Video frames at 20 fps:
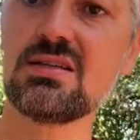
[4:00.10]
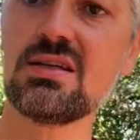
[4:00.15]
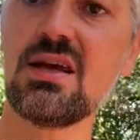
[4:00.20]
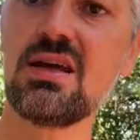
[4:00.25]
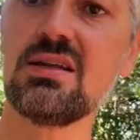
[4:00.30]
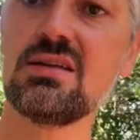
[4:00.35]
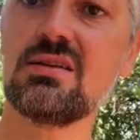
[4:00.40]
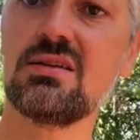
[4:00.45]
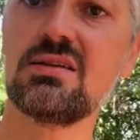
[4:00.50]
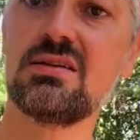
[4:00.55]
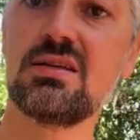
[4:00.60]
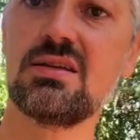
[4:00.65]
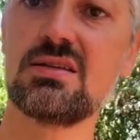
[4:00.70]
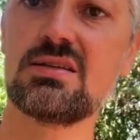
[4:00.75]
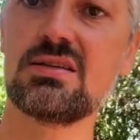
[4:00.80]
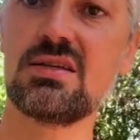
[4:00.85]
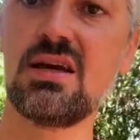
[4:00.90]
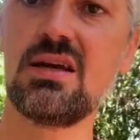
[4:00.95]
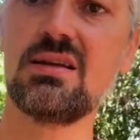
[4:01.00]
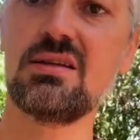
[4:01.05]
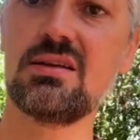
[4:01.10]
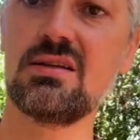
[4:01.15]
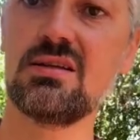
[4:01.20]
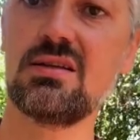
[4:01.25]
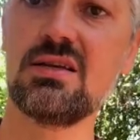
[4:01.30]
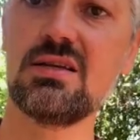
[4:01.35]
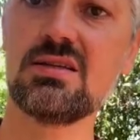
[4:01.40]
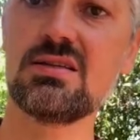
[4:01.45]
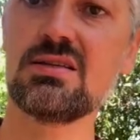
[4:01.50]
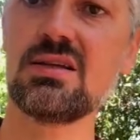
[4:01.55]
side, this side,
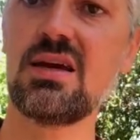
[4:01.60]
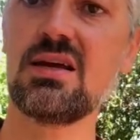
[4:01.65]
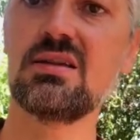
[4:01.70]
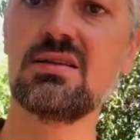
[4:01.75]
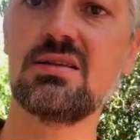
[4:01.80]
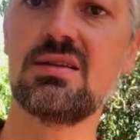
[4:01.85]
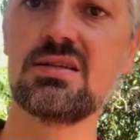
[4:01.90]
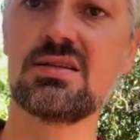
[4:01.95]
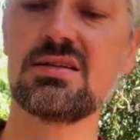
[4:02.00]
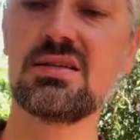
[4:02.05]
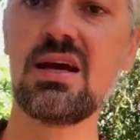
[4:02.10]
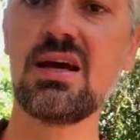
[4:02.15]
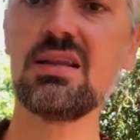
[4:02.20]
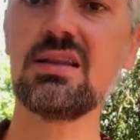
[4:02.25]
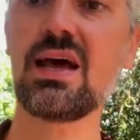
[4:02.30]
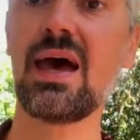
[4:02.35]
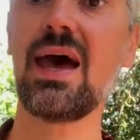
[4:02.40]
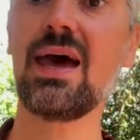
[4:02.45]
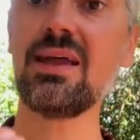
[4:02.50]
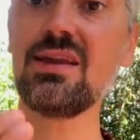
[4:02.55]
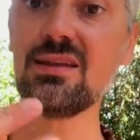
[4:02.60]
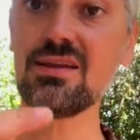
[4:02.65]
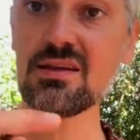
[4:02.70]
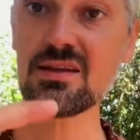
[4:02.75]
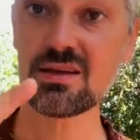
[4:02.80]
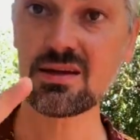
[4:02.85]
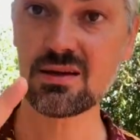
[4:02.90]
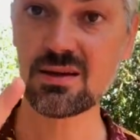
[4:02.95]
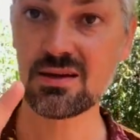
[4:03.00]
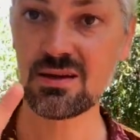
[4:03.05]
this side, this side, and
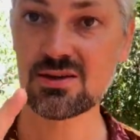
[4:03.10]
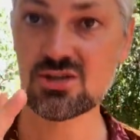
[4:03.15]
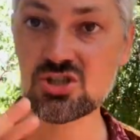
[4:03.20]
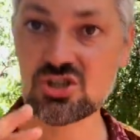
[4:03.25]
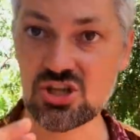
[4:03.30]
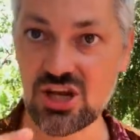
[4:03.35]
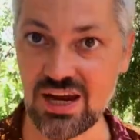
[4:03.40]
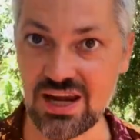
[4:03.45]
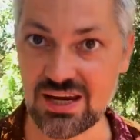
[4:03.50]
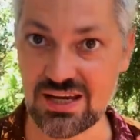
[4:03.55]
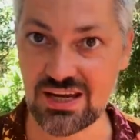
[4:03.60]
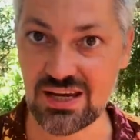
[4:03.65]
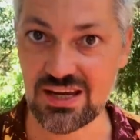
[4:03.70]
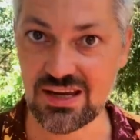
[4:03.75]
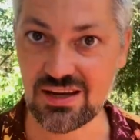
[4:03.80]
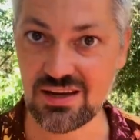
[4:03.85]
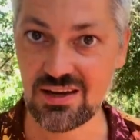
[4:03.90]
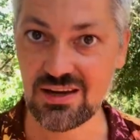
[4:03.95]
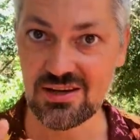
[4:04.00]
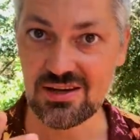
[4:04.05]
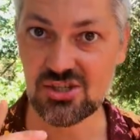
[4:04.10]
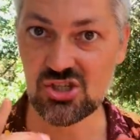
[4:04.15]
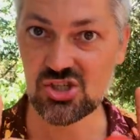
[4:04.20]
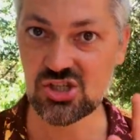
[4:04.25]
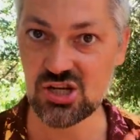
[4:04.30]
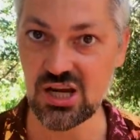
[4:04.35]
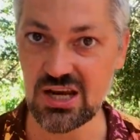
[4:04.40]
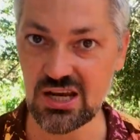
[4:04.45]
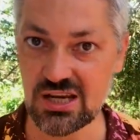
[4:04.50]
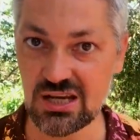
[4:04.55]
shaking.
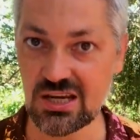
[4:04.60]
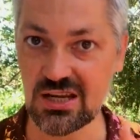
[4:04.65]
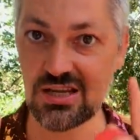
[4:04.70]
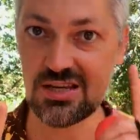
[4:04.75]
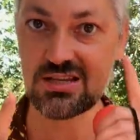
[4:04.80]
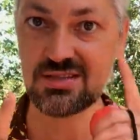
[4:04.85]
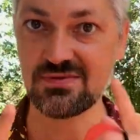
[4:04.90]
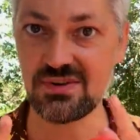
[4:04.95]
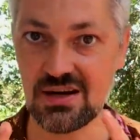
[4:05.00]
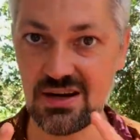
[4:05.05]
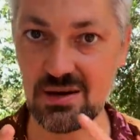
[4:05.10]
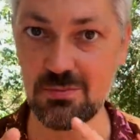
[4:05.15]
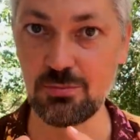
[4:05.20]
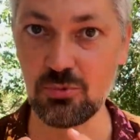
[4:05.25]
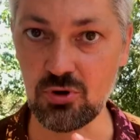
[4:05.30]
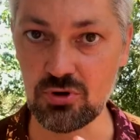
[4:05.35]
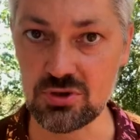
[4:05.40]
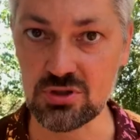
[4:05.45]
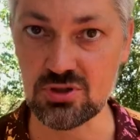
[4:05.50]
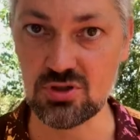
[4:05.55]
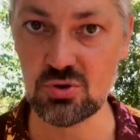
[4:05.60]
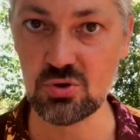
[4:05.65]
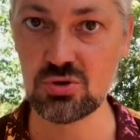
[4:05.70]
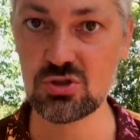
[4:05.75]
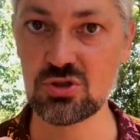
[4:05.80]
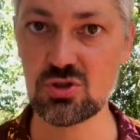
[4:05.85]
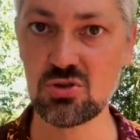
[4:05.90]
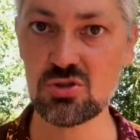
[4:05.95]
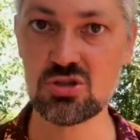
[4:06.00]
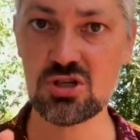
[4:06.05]
Shaking is very important. So
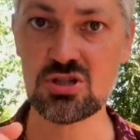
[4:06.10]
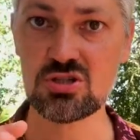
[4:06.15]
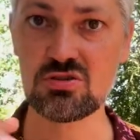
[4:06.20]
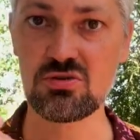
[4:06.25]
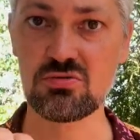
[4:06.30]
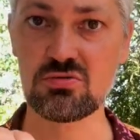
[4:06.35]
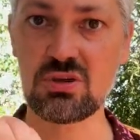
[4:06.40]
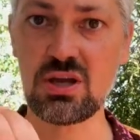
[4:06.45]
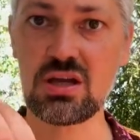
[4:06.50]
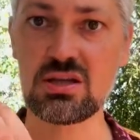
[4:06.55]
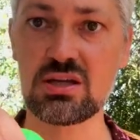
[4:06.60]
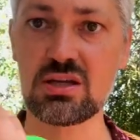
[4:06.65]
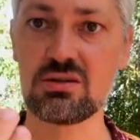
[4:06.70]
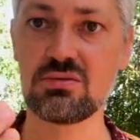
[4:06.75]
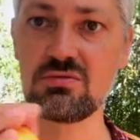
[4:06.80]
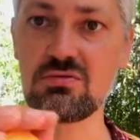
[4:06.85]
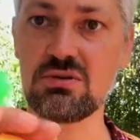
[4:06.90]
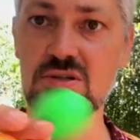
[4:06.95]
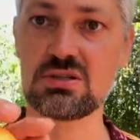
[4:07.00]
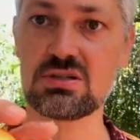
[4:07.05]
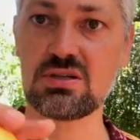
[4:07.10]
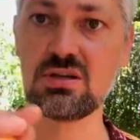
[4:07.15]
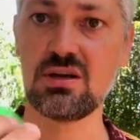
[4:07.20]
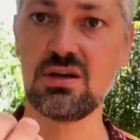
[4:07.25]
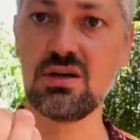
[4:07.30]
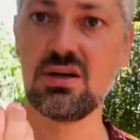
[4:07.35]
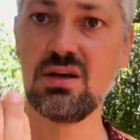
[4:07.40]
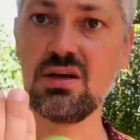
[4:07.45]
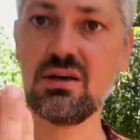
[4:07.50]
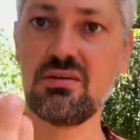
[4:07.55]
it's not just rotating the wrist.
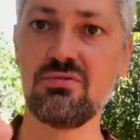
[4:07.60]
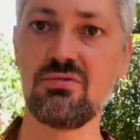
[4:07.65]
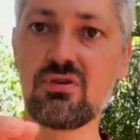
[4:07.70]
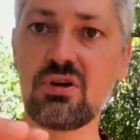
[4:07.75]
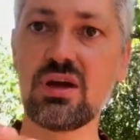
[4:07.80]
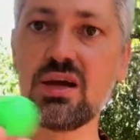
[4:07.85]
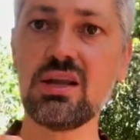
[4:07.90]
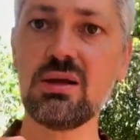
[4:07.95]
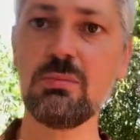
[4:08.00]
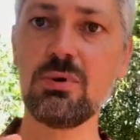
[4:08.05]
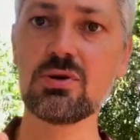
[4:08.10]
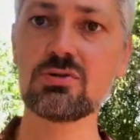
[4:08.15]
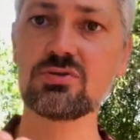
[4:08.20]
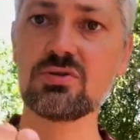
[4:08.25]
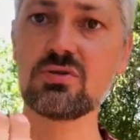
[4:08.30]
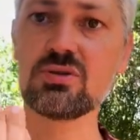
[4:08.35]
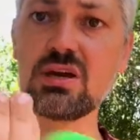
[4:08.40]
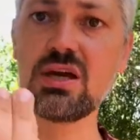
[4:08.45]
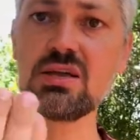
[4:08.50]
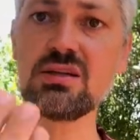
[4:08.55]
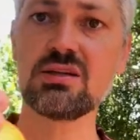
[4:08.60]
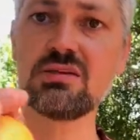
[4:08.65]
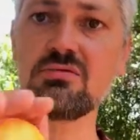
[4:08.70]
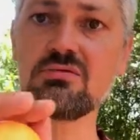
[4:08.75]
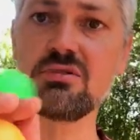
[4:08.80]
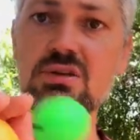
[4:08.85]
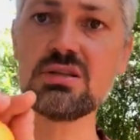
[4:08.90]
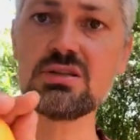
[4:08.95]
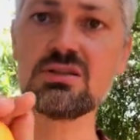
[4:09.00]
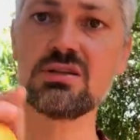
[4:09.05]
Forget about
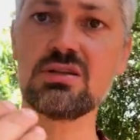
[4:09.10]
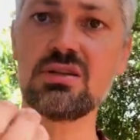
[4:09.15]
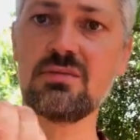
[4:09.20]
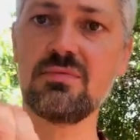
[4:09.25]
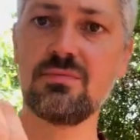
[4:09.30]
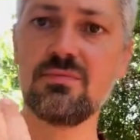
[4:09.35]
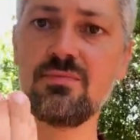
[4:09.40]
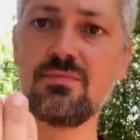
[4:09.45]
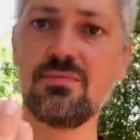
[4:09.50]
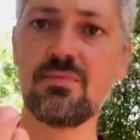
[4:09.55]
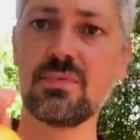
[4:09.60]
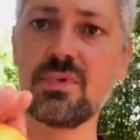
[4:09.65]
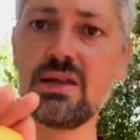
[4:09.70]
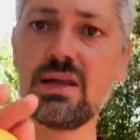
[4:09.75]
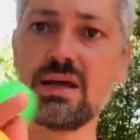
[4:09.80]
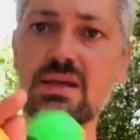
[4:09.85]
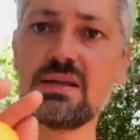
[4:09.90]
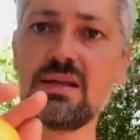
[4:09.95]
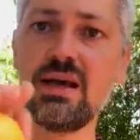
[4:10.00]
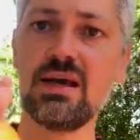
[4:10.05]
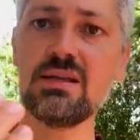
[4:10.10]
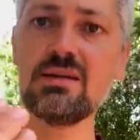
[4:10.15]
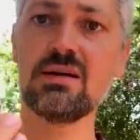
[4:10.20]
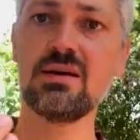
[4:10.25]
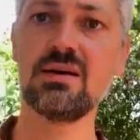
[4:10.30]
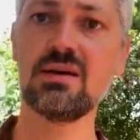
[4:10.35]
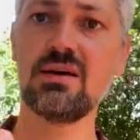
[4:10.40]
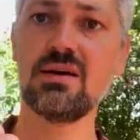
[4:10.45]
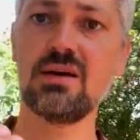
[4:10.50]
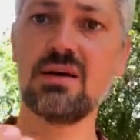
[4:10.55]
rotating wrist like that.
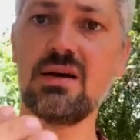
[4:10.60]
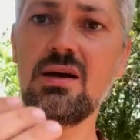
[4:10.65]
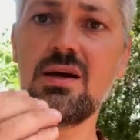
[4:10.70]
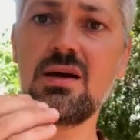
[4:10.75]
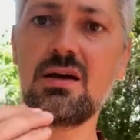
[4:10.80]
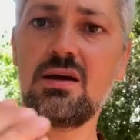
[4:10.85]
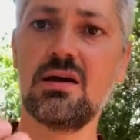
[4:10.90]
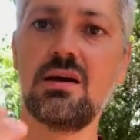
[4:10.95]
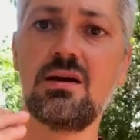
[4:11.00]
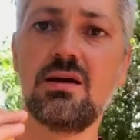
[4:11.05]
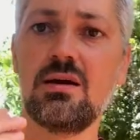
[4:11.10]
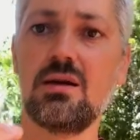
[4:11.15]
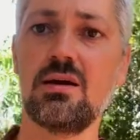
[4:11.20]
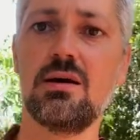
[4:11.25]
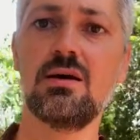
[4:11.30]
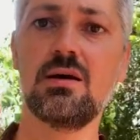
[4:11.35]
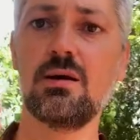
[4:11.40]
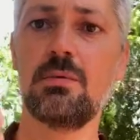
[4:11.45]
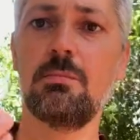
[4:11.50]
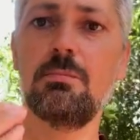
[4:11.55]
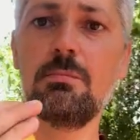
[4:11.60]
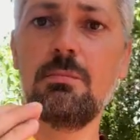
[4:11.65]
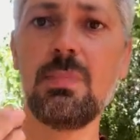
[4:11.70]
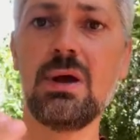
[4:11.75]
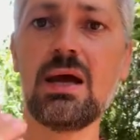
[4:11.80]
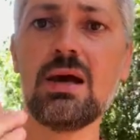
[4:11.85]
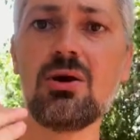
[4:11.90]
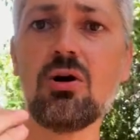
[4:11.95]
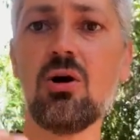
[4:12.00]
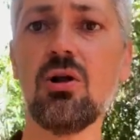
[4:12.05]

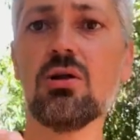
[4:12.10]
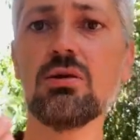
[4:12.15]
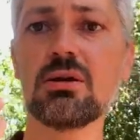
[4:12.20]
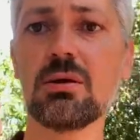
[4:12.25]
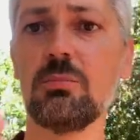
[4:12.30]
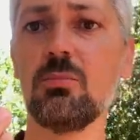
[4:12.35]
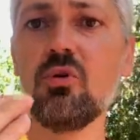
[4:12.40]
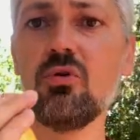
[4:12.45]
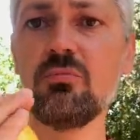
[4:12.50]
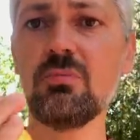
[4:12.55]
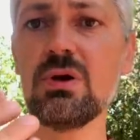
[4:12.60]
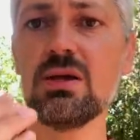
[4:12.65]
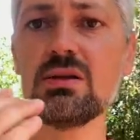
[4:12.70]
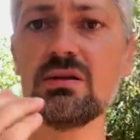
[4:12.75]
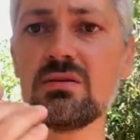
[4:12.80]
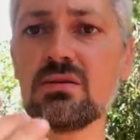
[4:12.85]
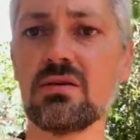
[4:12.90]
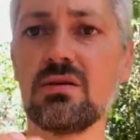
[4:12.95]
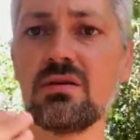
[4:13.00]
Make all the movement